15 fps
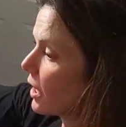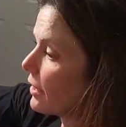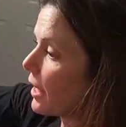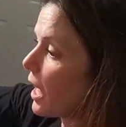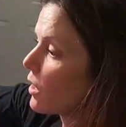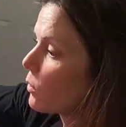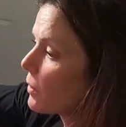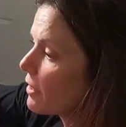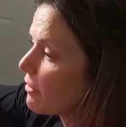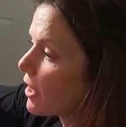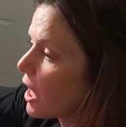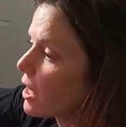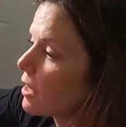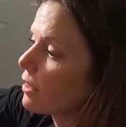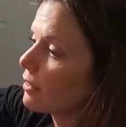now that we've
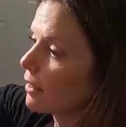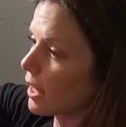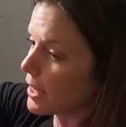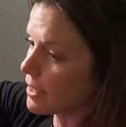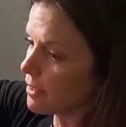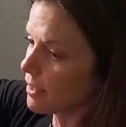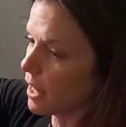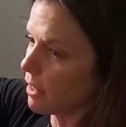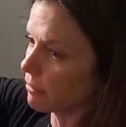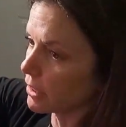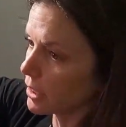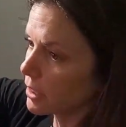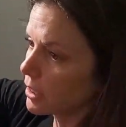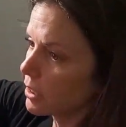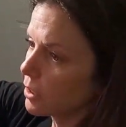got our lights
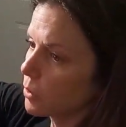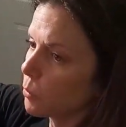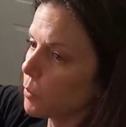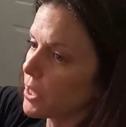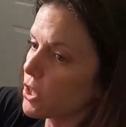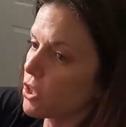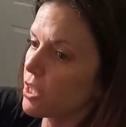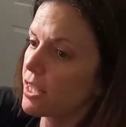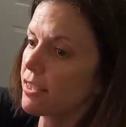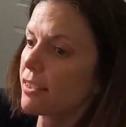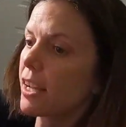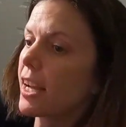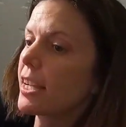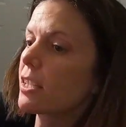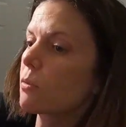covered, which these
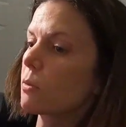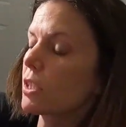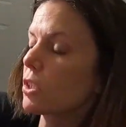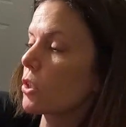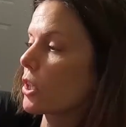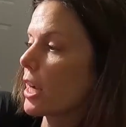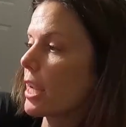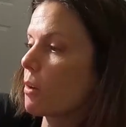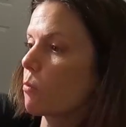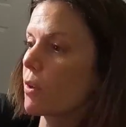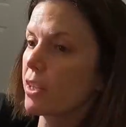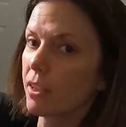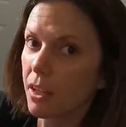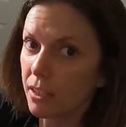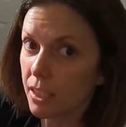guys, what's great
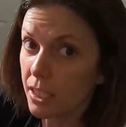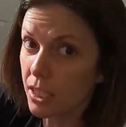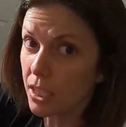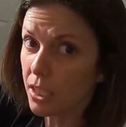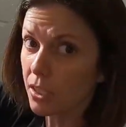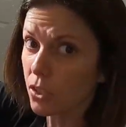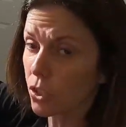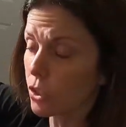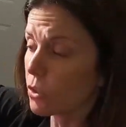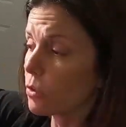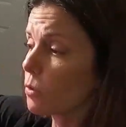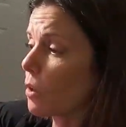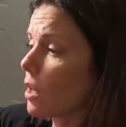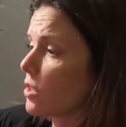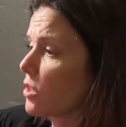with LED
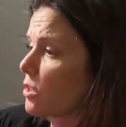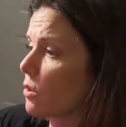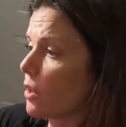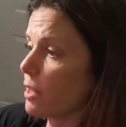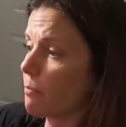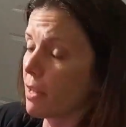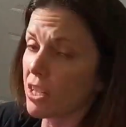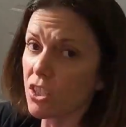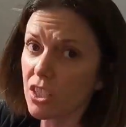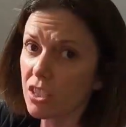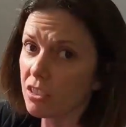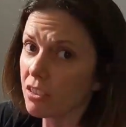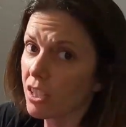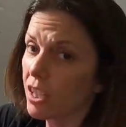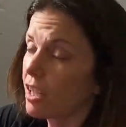too, I'll just go ahead and
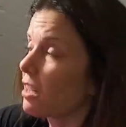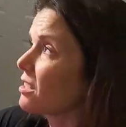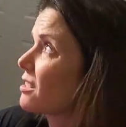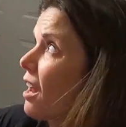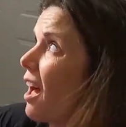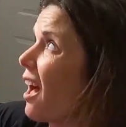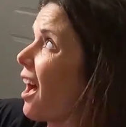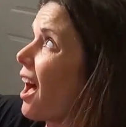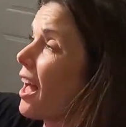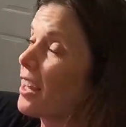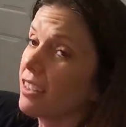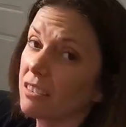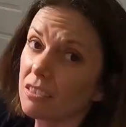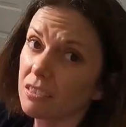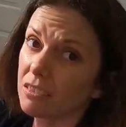mention, it's not
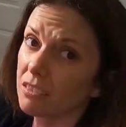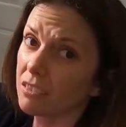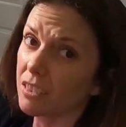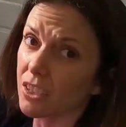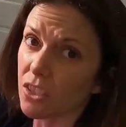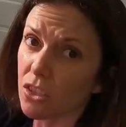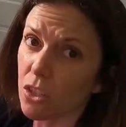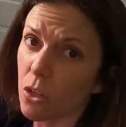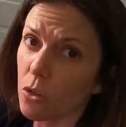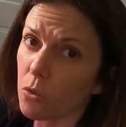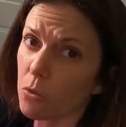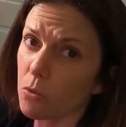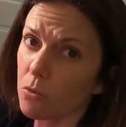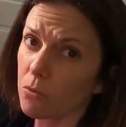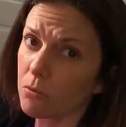hot. There's
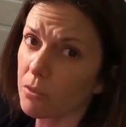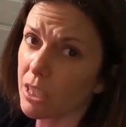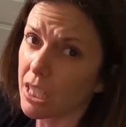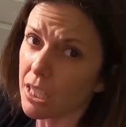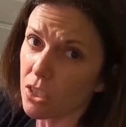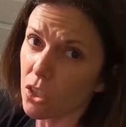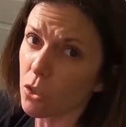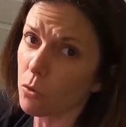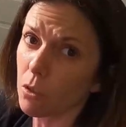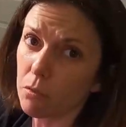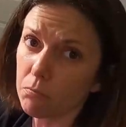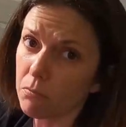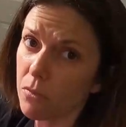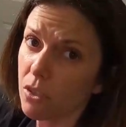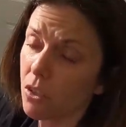no heat to
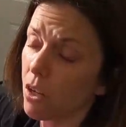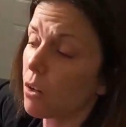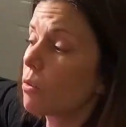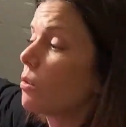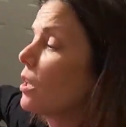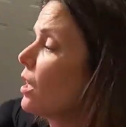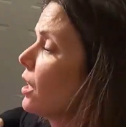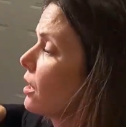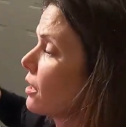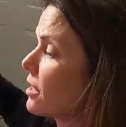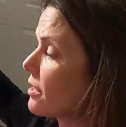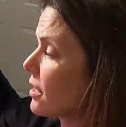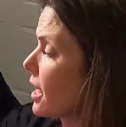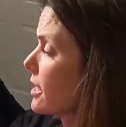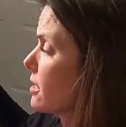them. So
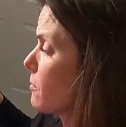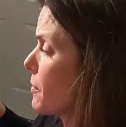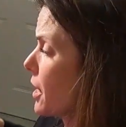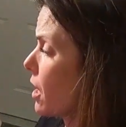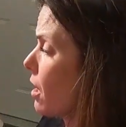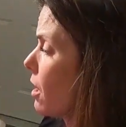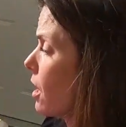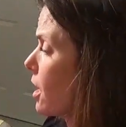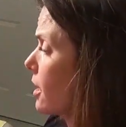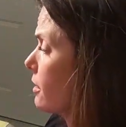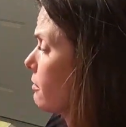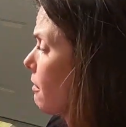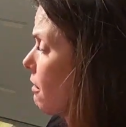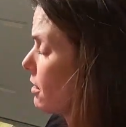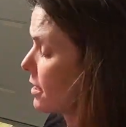these guys have been
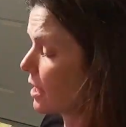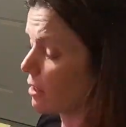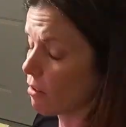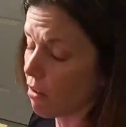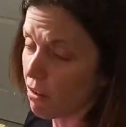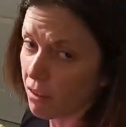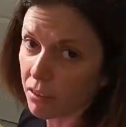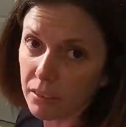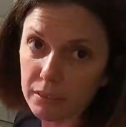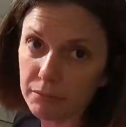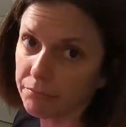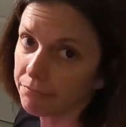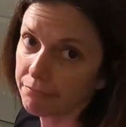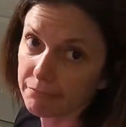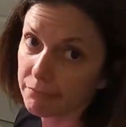on all day long
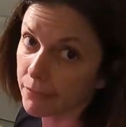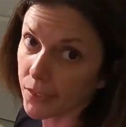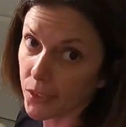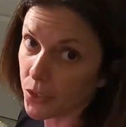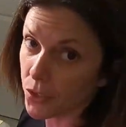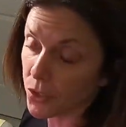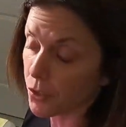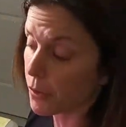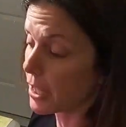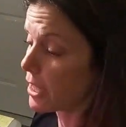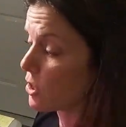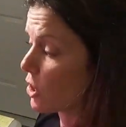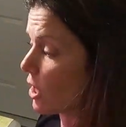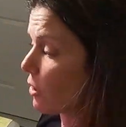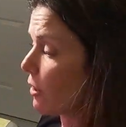and there's no
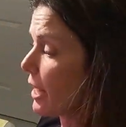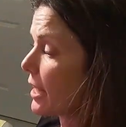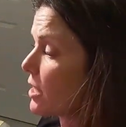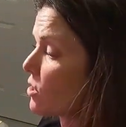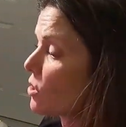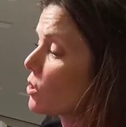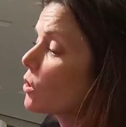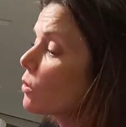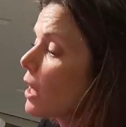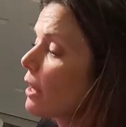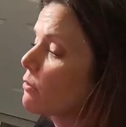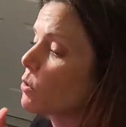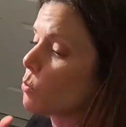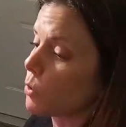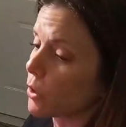heat generated. So you don't
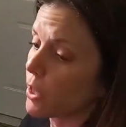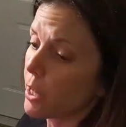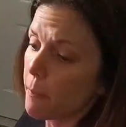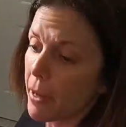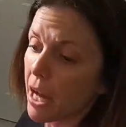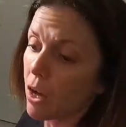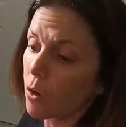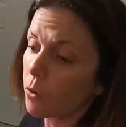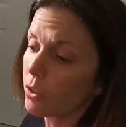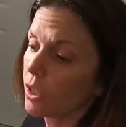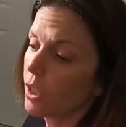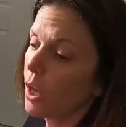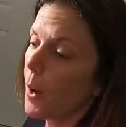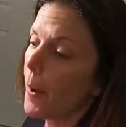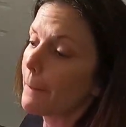have to worry about
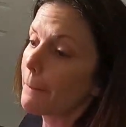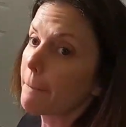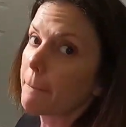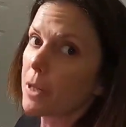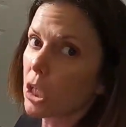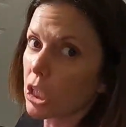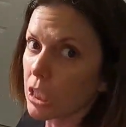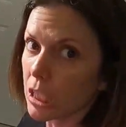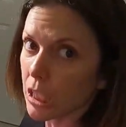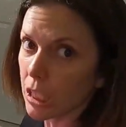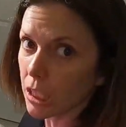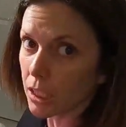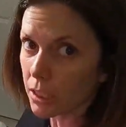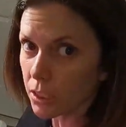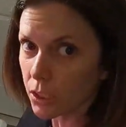
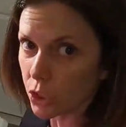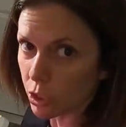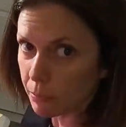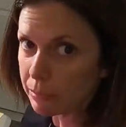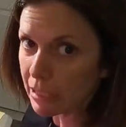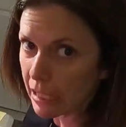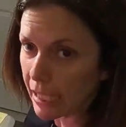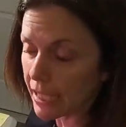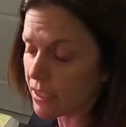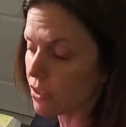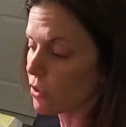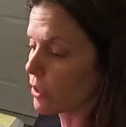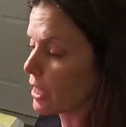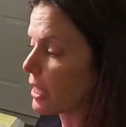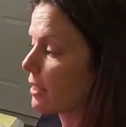burning your
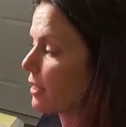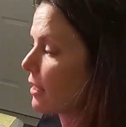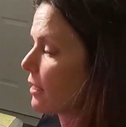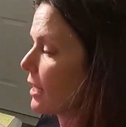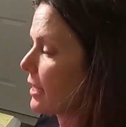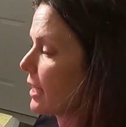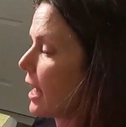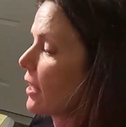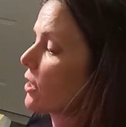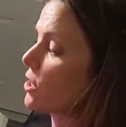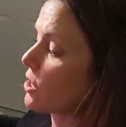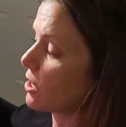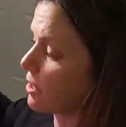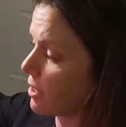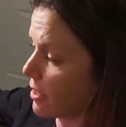plants or anything like that,
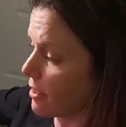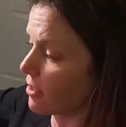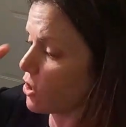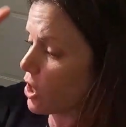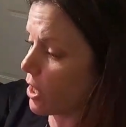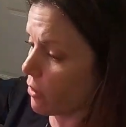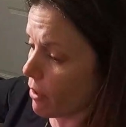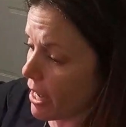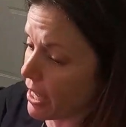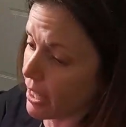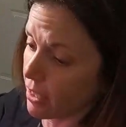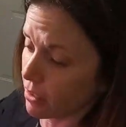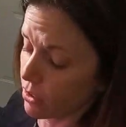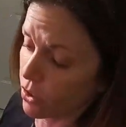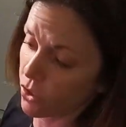or this
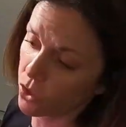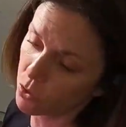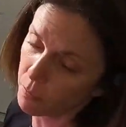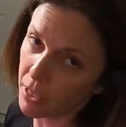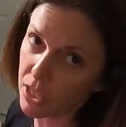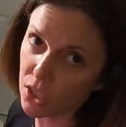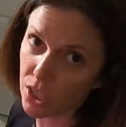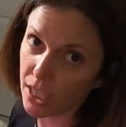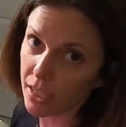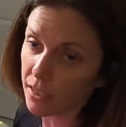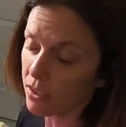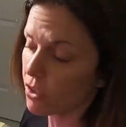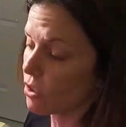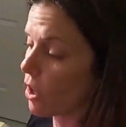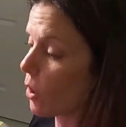generating a little too much
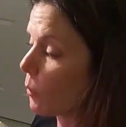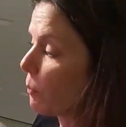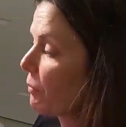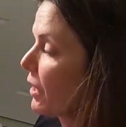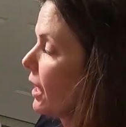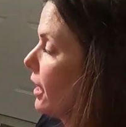heat. So